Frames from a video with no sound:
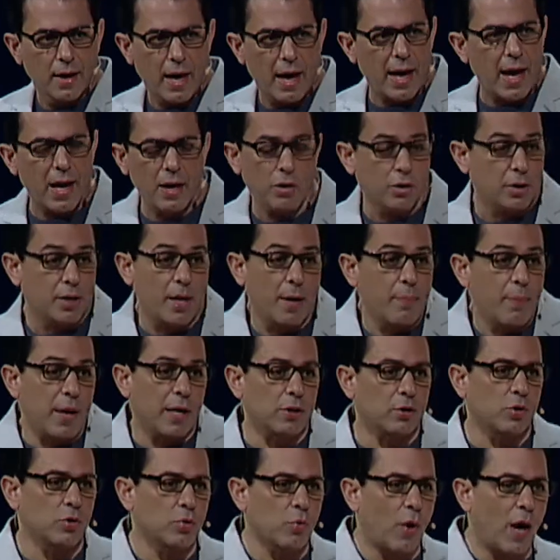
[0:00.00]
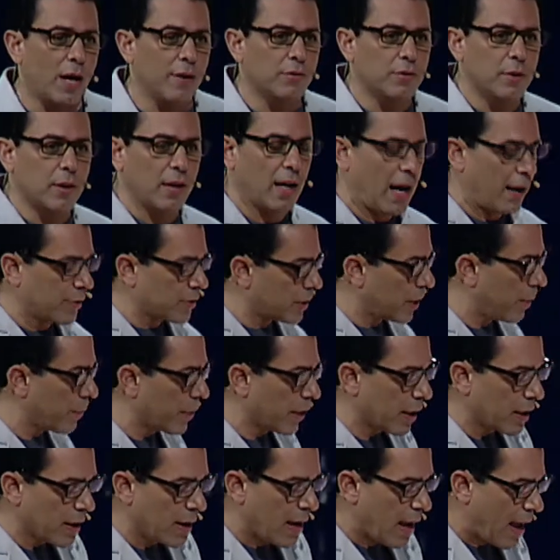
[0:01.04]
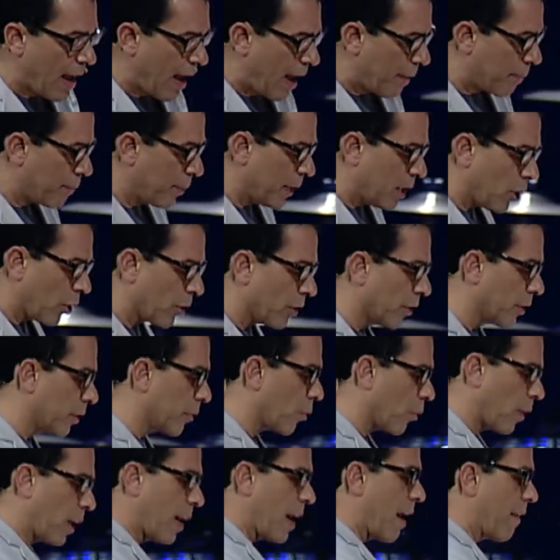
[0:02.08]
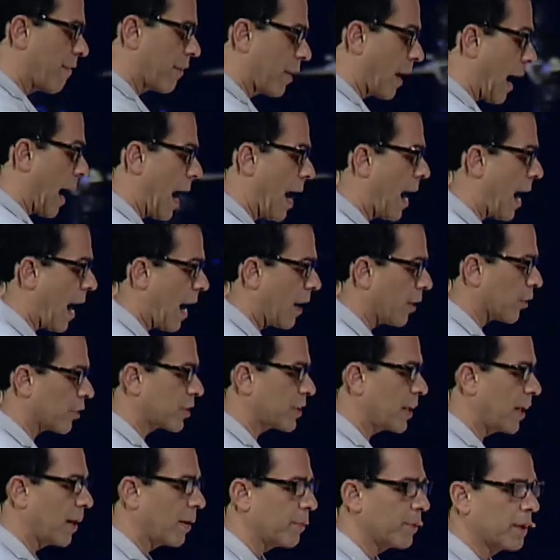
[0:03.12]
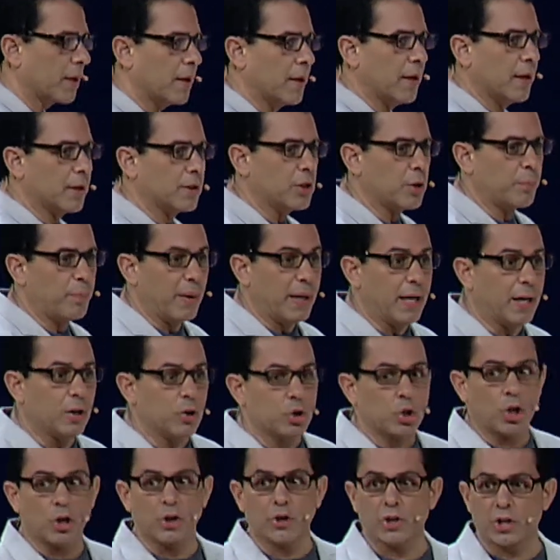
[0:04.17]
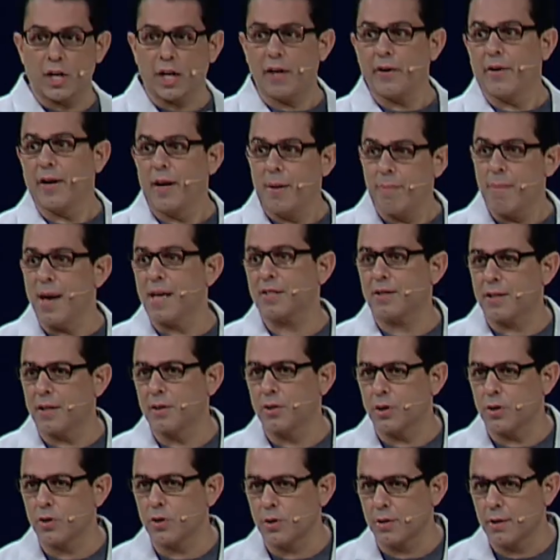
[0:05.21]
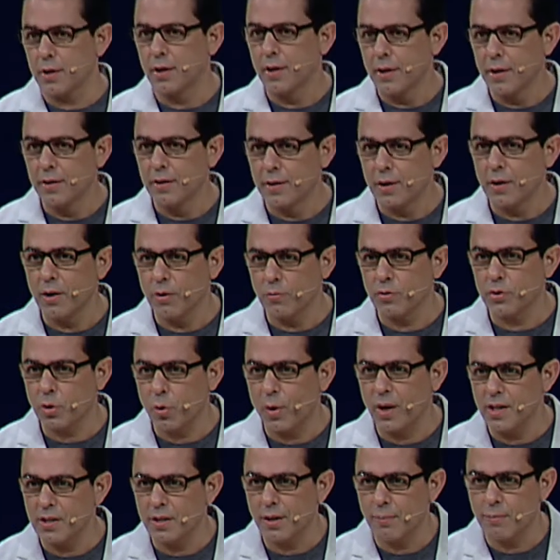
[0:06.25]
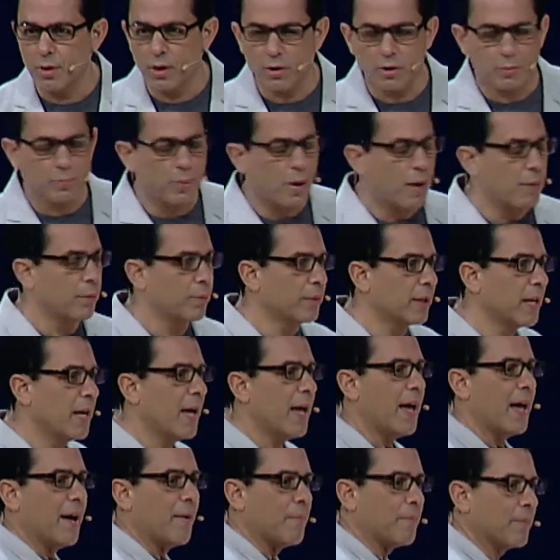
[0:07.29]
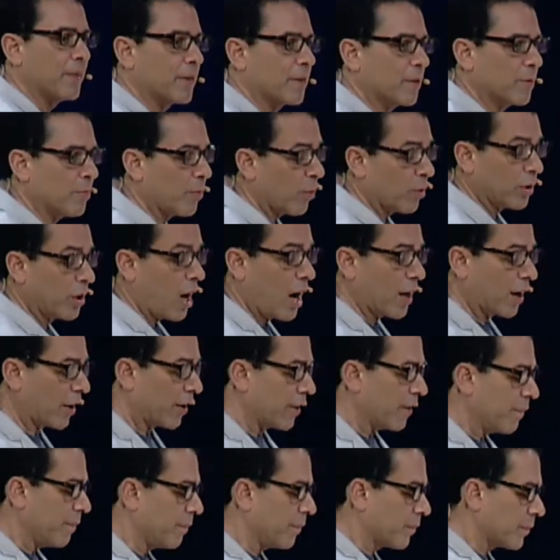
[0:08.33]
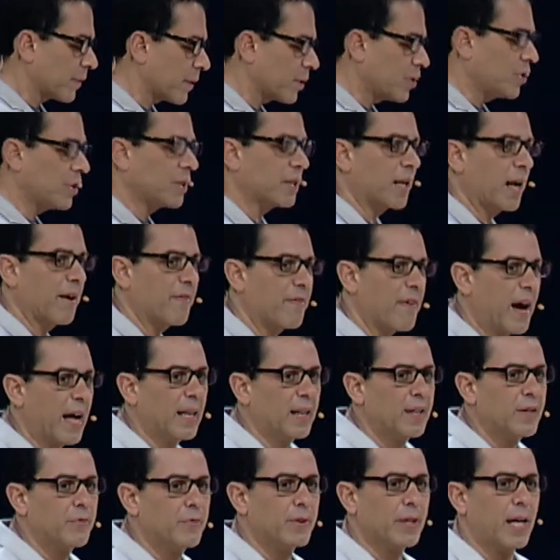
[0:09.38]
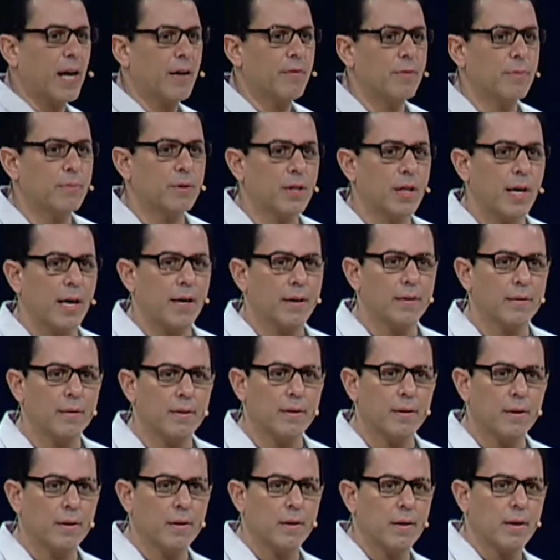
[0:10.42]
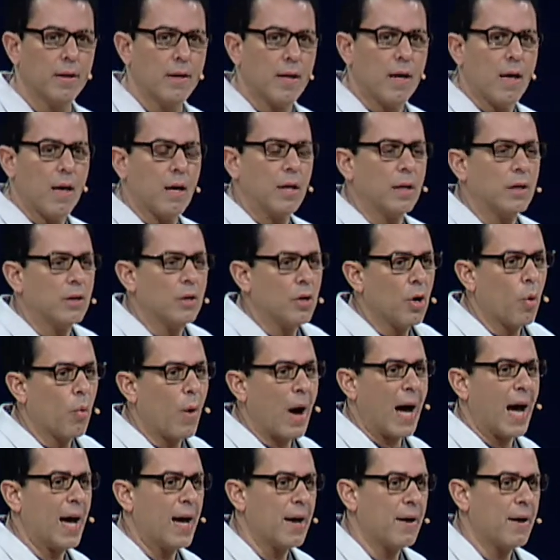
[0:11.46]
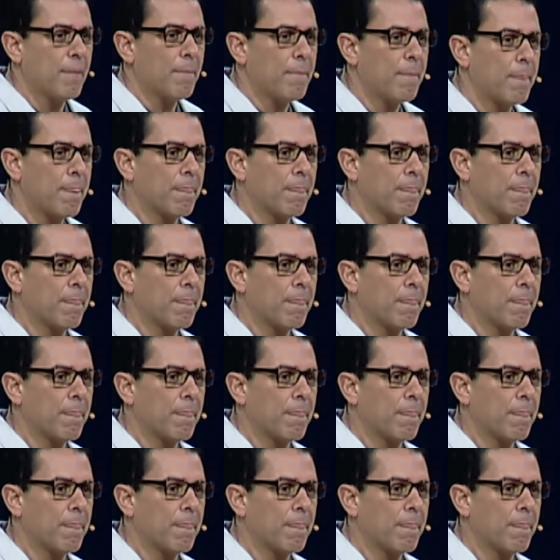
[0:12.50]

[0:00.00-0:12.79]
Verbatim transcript: And I understand pastors' wives could have something and be hurt, whatever. I understand it, but she'd been in church hearing messages, you know, for 20 some years probably, longer. And she said, I finally forgave him tonight. You know why?